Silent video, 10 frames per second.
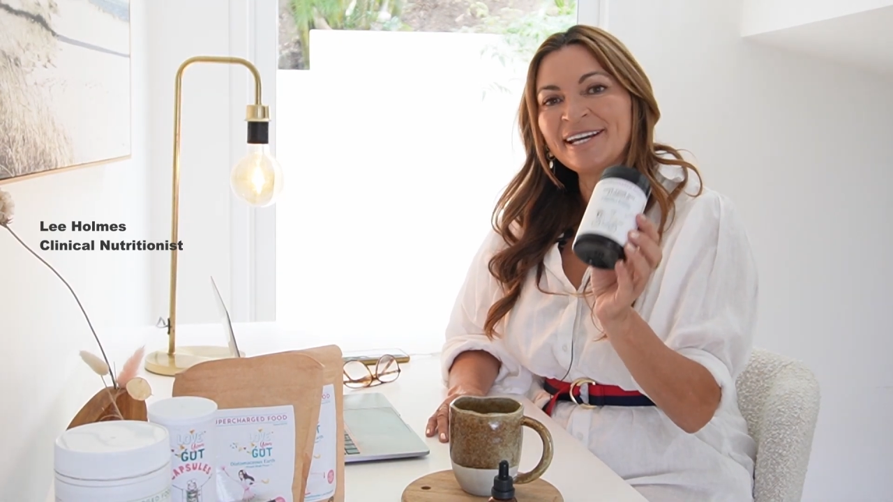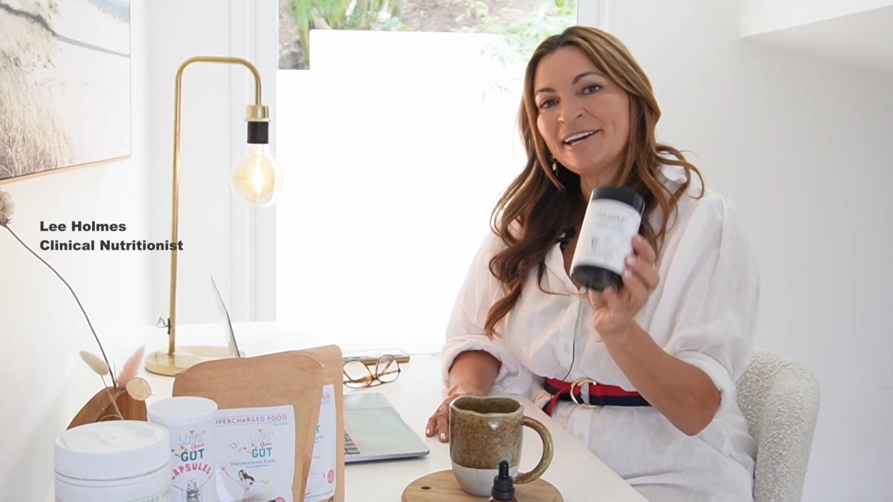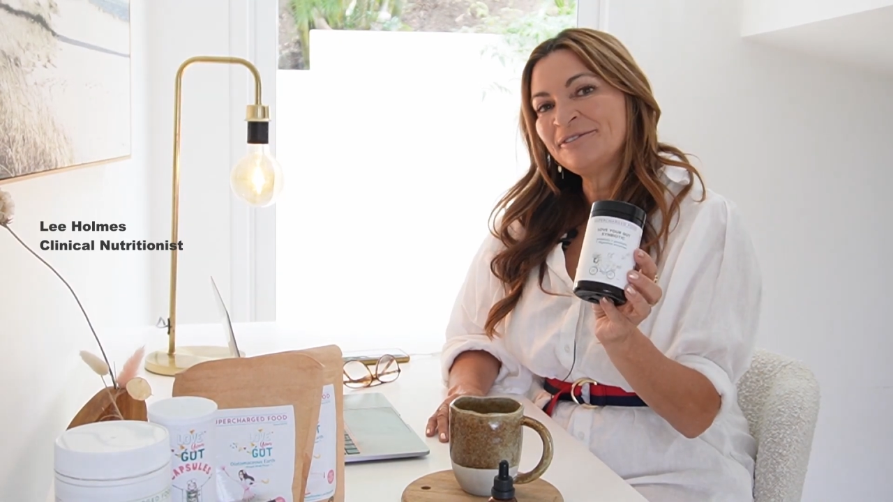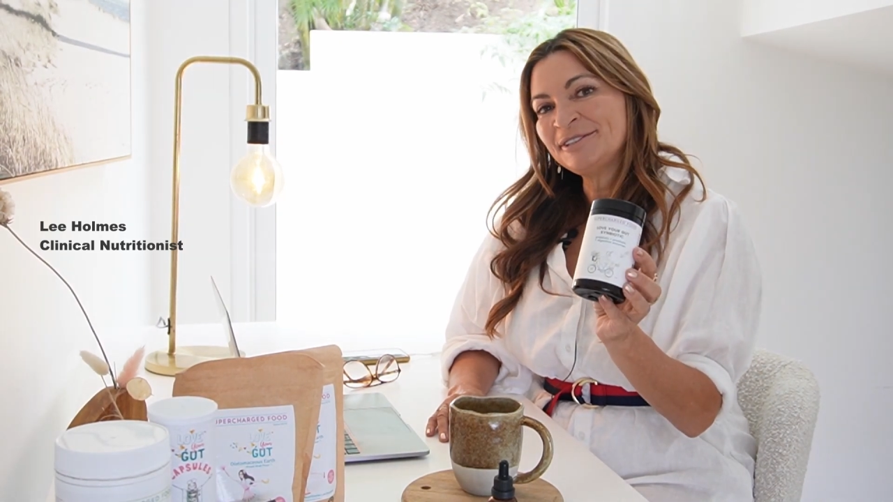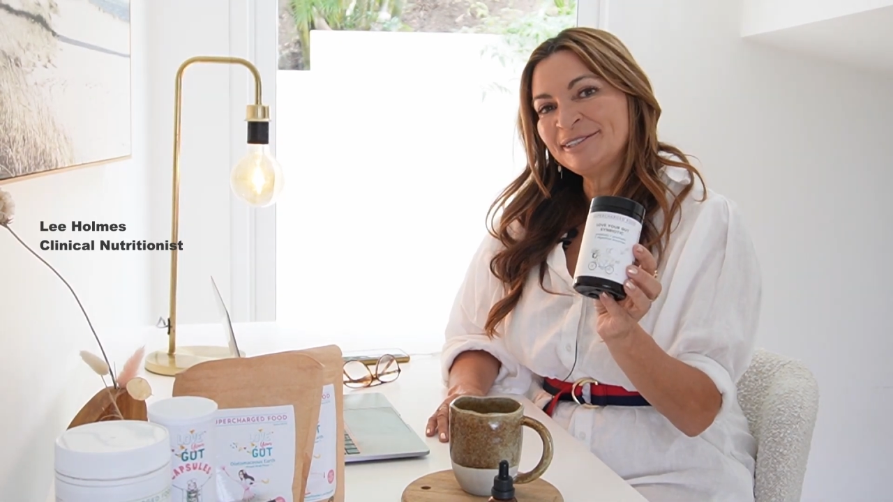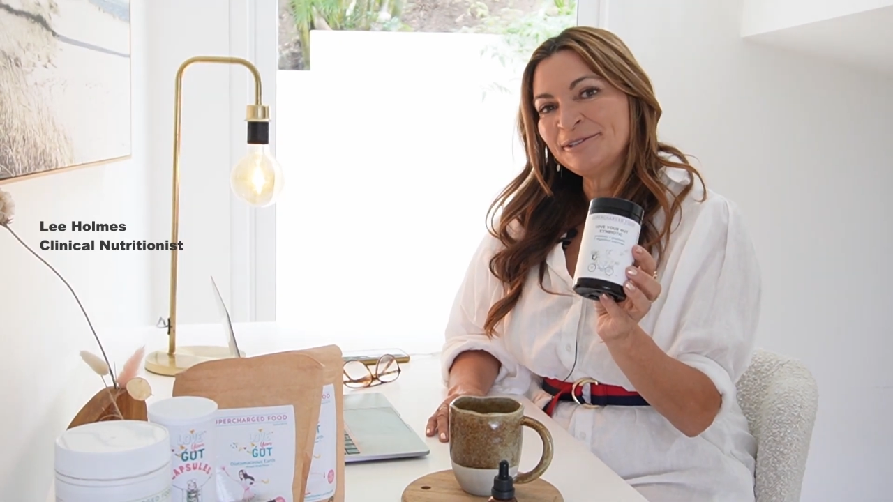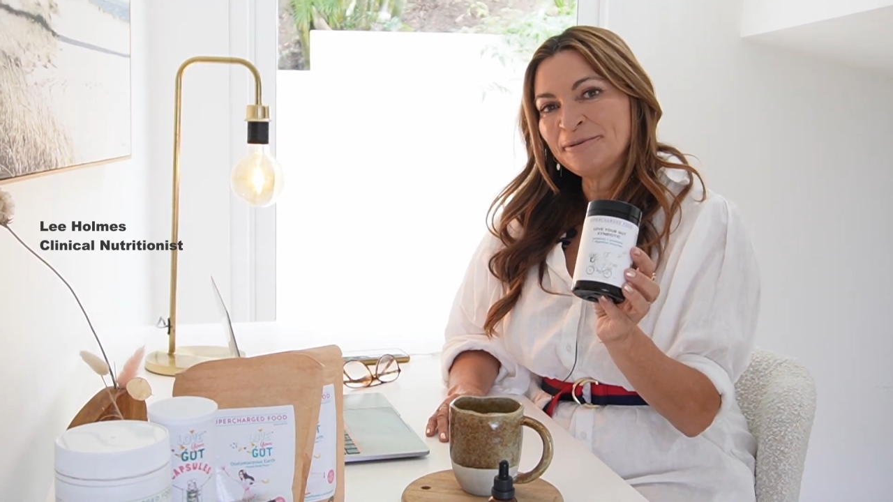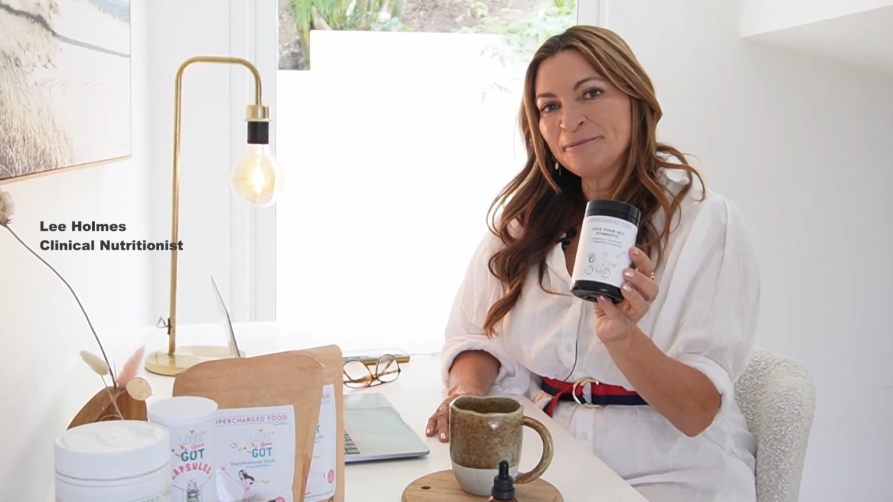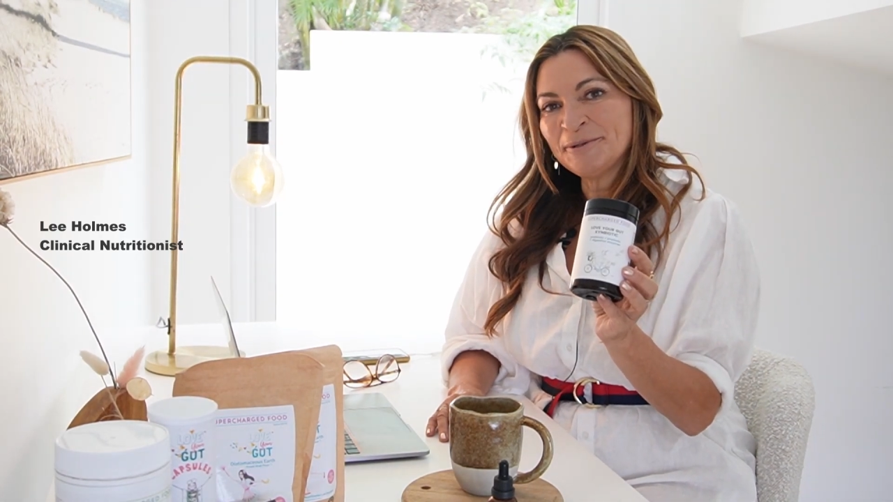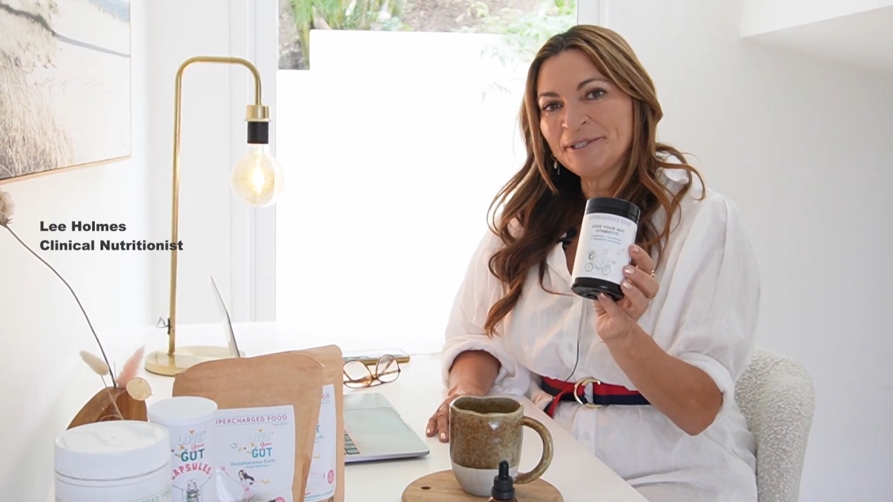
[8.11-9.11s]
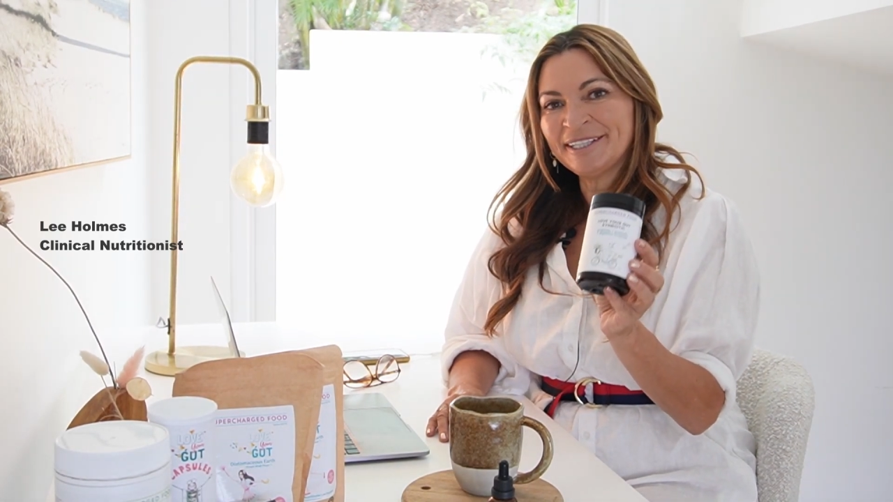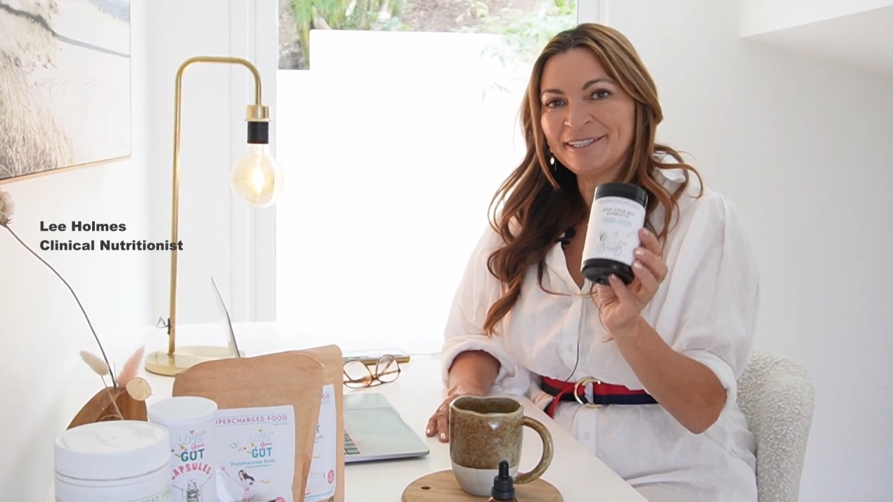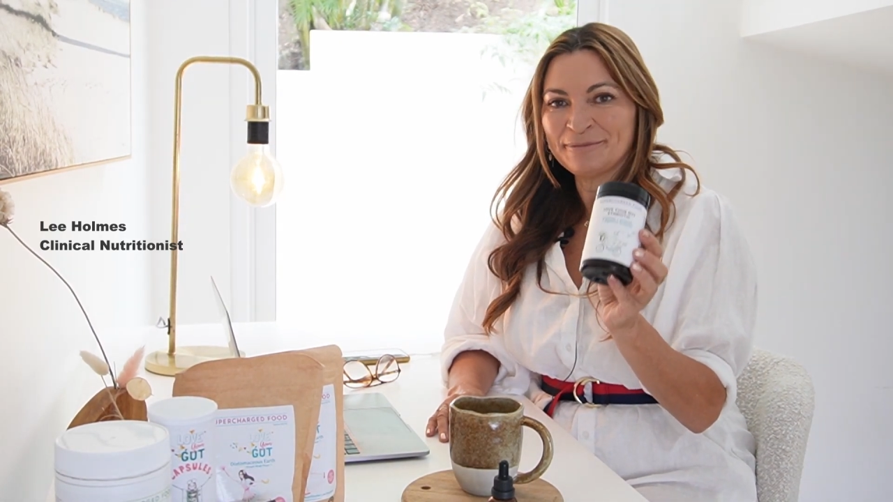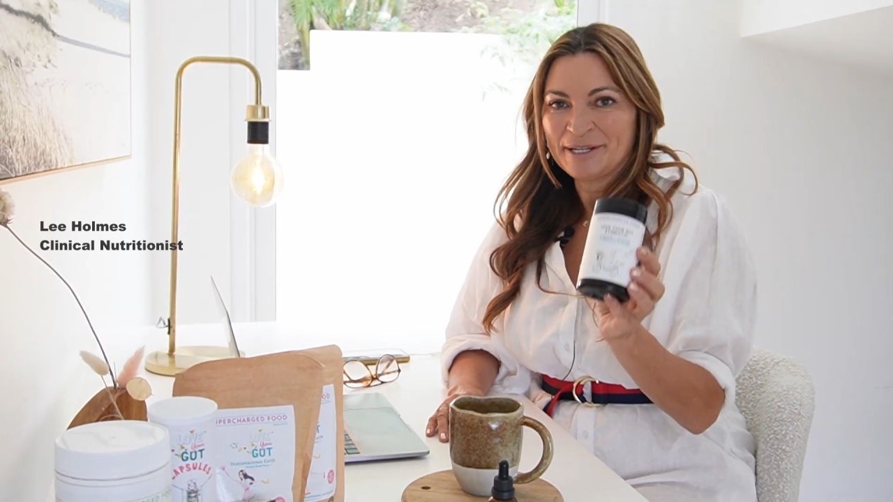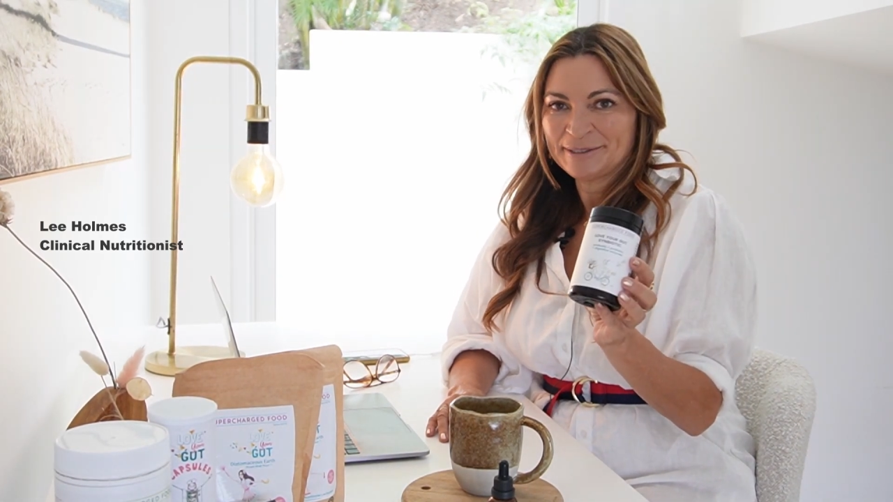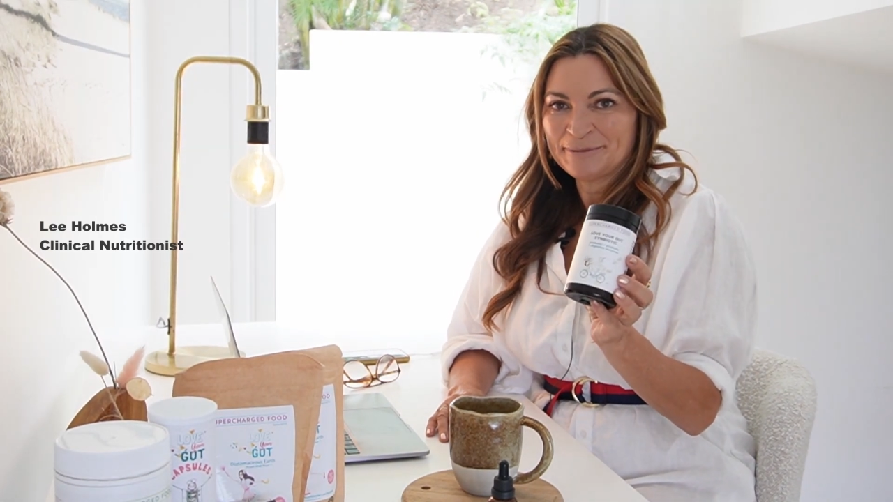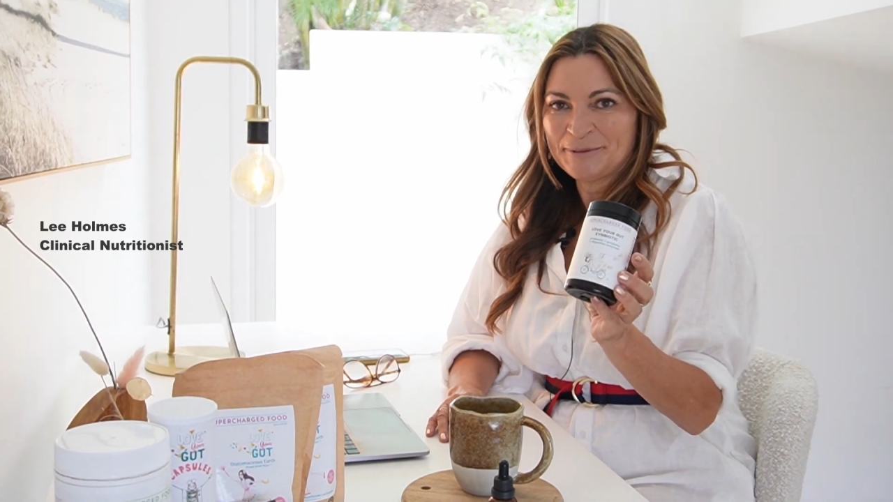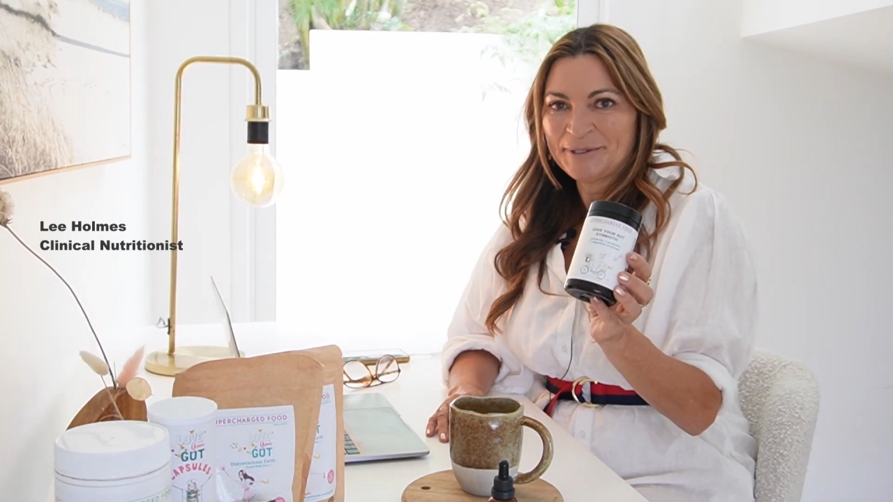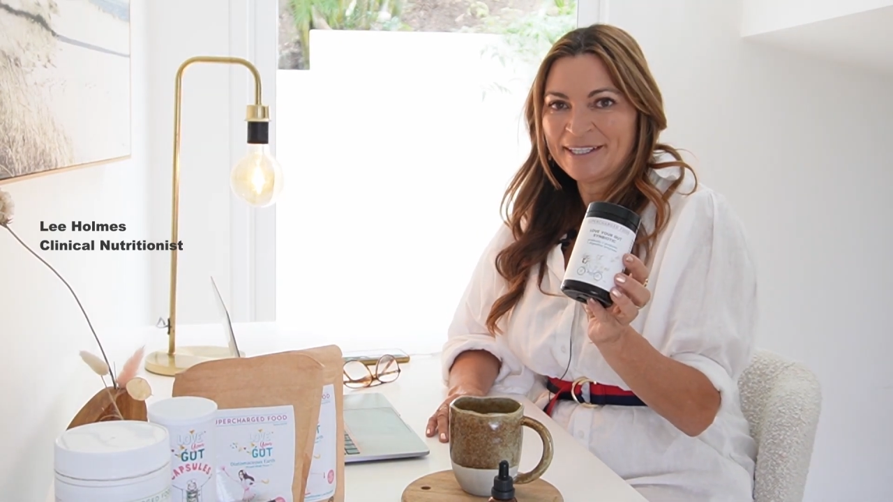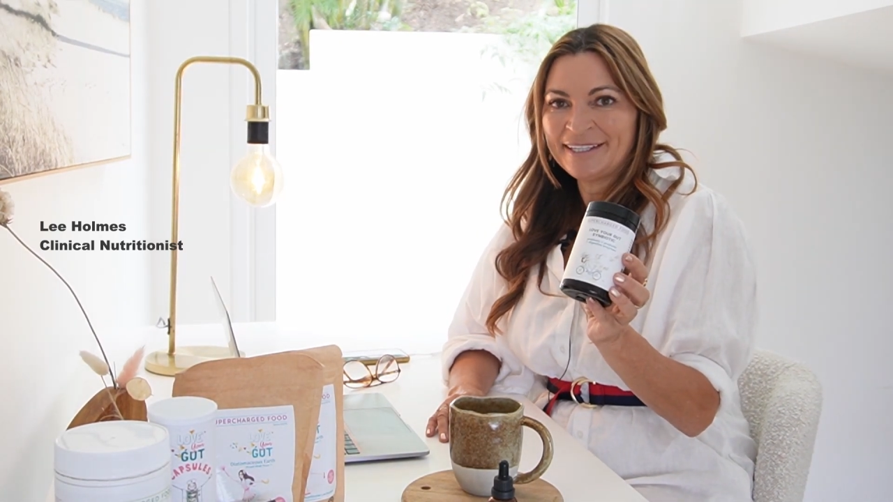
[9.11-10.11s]
every single morning in my
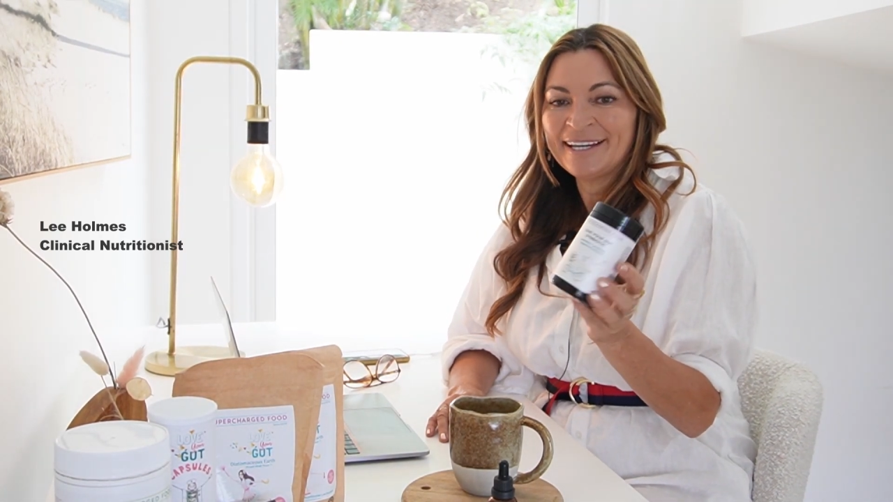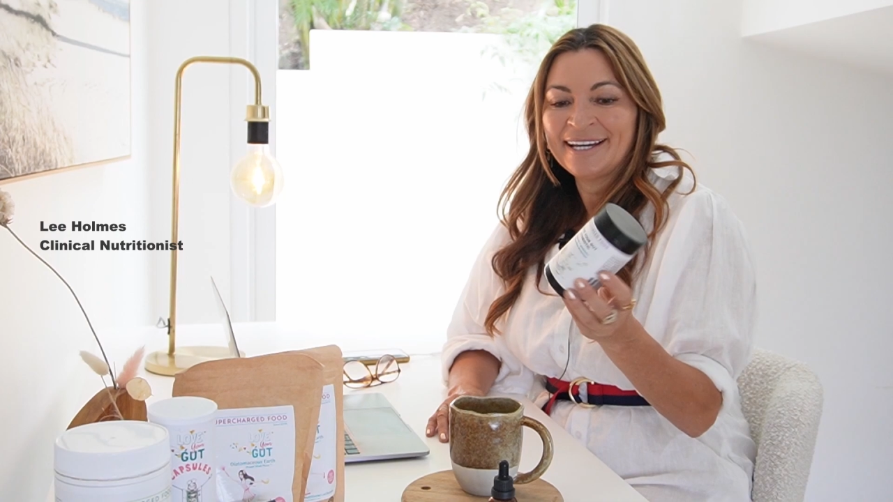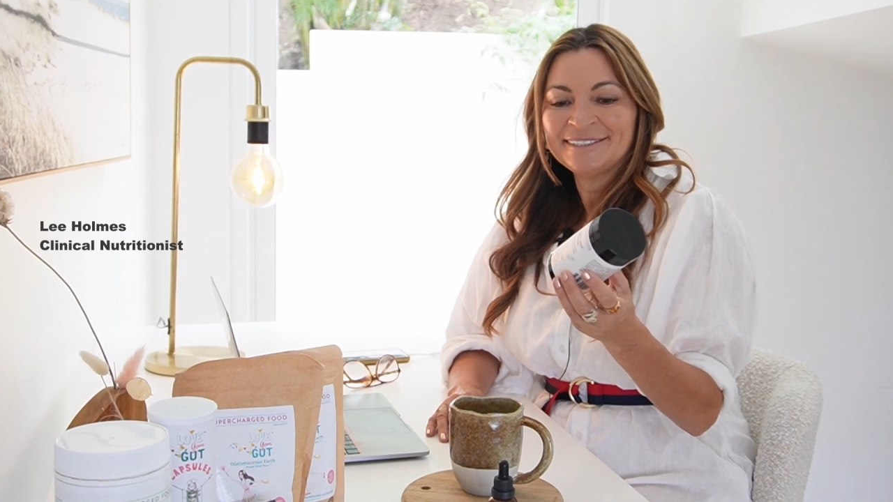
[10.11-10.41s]
smoothie,